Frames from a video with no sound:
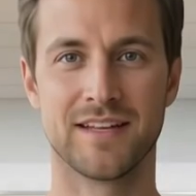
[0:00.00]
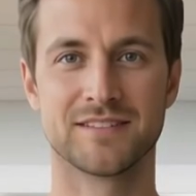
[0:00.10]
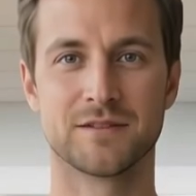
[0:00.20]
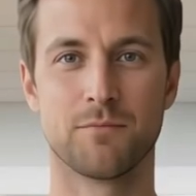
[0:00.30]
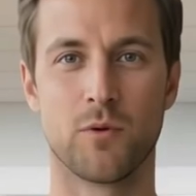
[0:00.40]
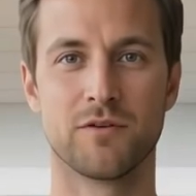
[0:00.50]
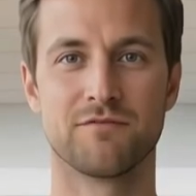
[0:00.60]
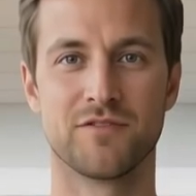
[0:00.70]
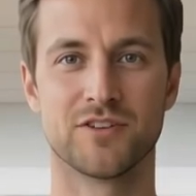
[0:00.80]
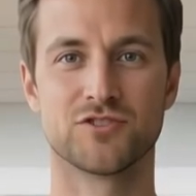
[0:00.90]
is to pour the
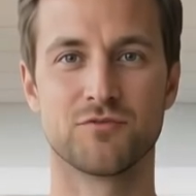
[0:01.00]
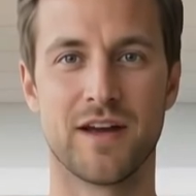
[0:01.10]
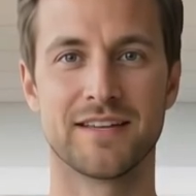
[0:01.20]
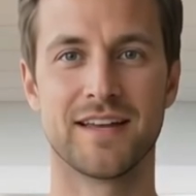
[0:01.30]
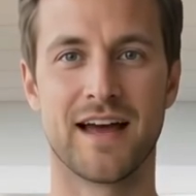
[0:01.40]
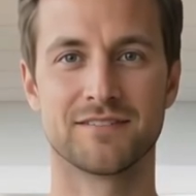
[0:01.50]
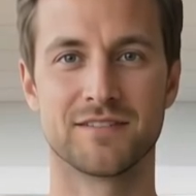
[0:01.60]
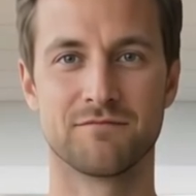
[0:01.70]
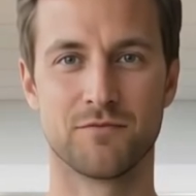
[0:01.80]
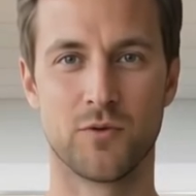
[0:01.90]
finish directly onto
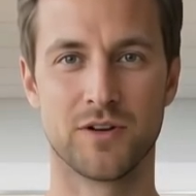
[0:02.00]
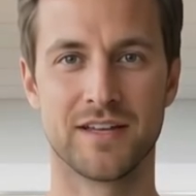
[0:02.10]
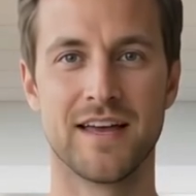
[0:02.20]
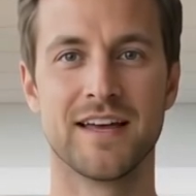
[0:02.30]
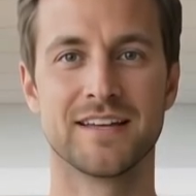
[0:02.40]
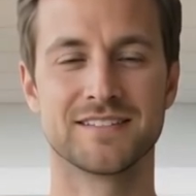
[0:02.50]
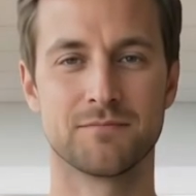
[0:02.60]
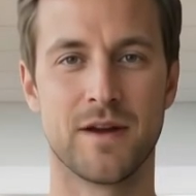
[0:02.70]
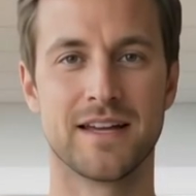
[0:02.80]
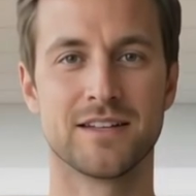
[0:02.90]
the floor and
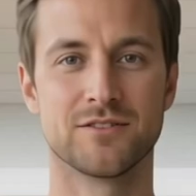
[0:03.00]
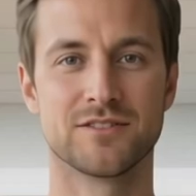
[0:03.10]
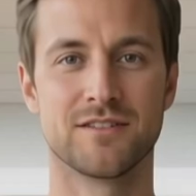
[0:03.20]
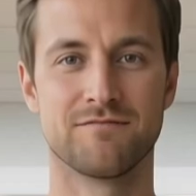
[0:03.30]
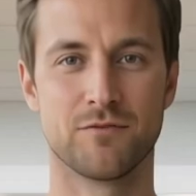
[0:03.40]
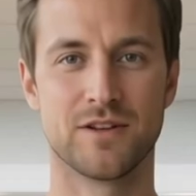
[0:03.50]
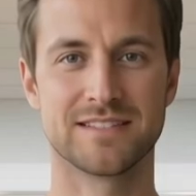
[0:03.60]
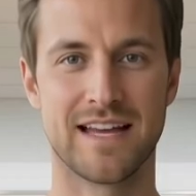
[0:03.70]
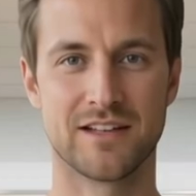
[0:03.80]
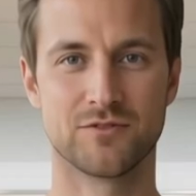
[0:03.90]
spread it using a fully
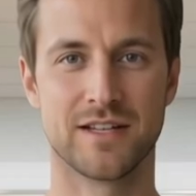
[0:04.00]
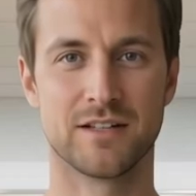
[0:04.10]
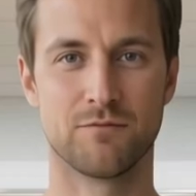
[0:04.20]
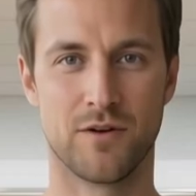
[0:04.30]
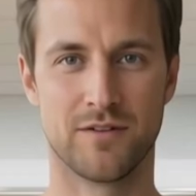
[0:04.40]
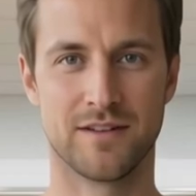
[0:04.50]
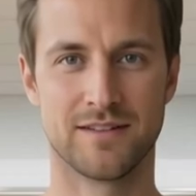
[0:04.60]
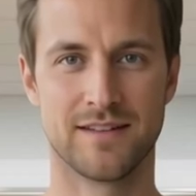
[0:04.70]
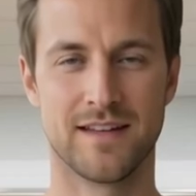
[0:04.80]
saturated roller.